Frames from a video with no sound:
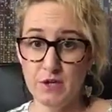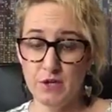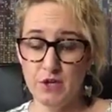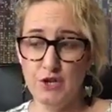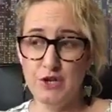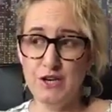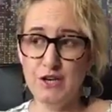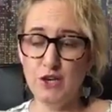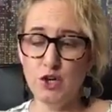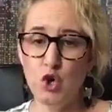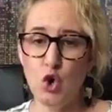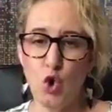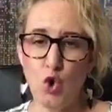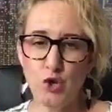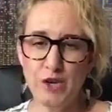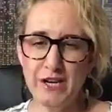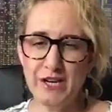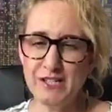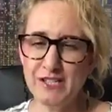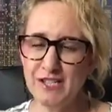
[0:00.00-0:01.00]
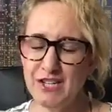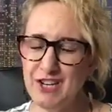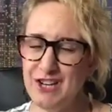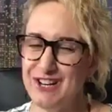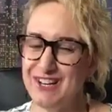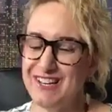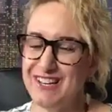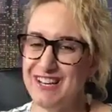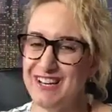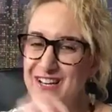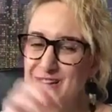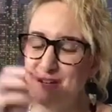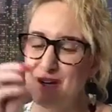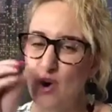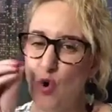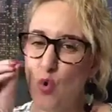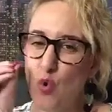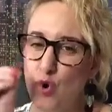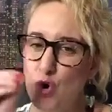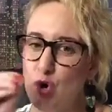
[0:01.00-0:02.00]
You need a goal. You need an
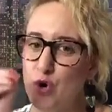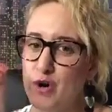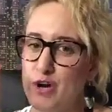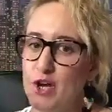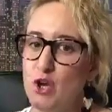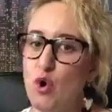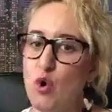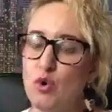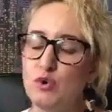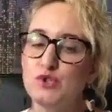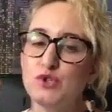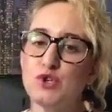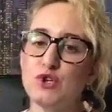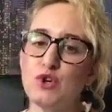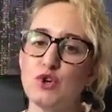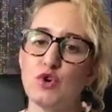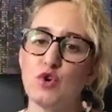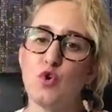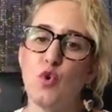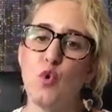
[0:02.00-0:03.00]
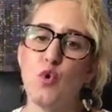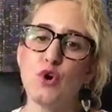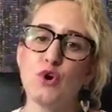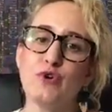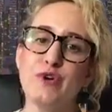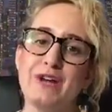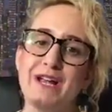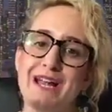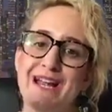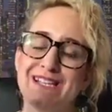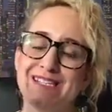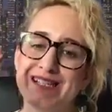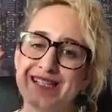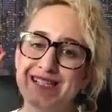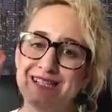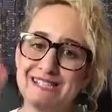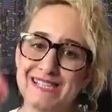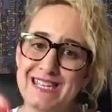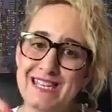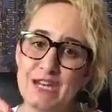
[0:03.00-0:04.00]
ordering goal. So you're ordering as a
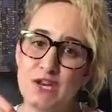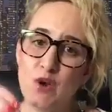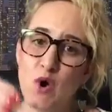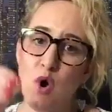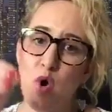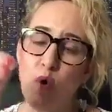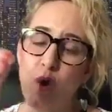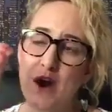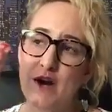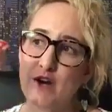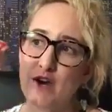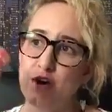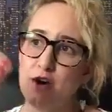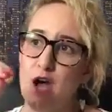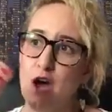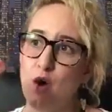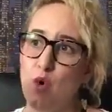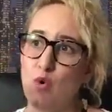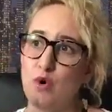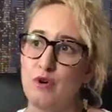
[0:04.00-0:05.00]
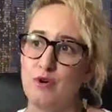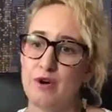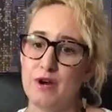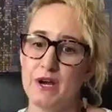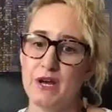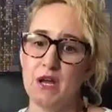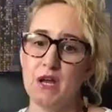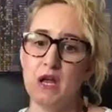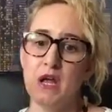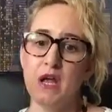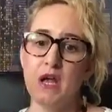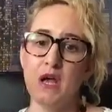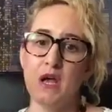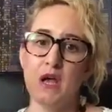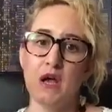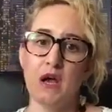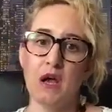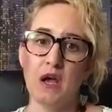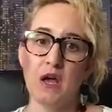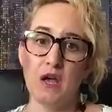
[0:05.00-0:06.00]
CEO and you're not ordering
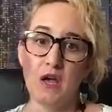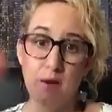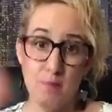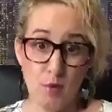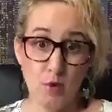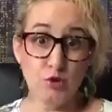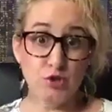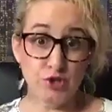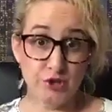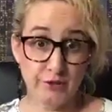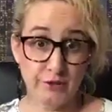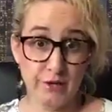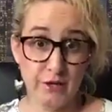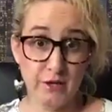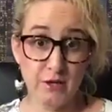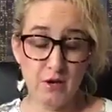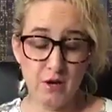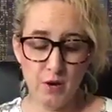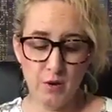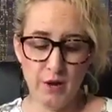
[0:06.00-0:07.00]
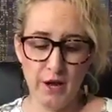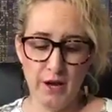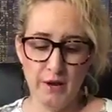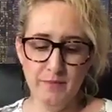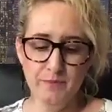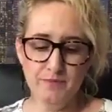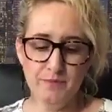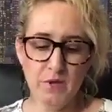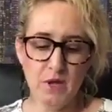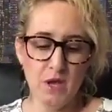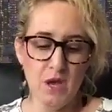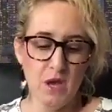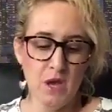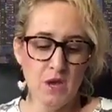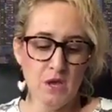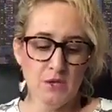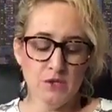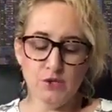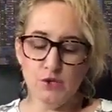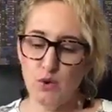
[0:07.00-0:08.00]
emotionally. Okay.
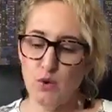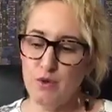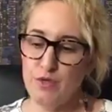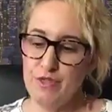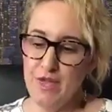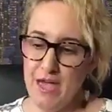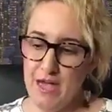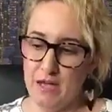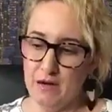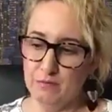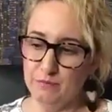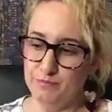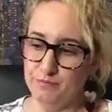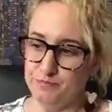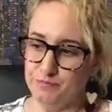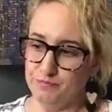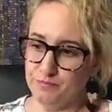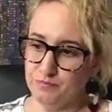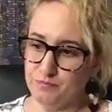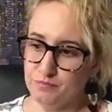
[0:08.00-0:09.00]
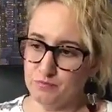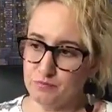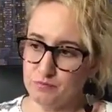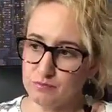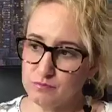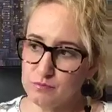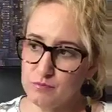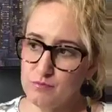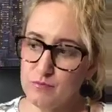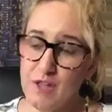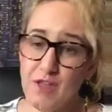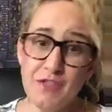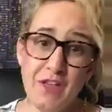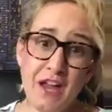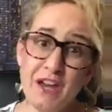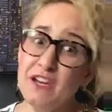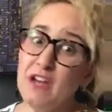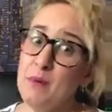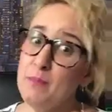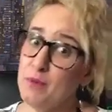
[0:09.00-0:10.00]
So then
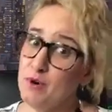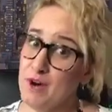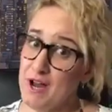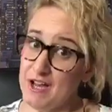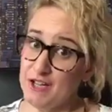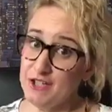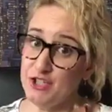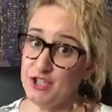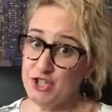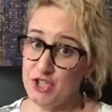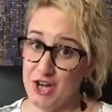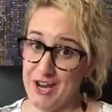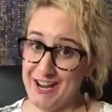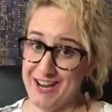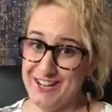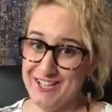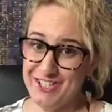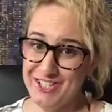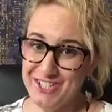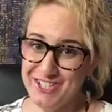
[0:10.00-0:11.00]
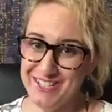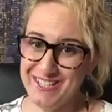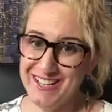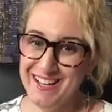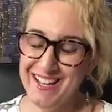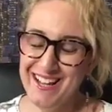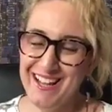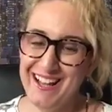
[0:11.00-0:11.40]
that number has changed.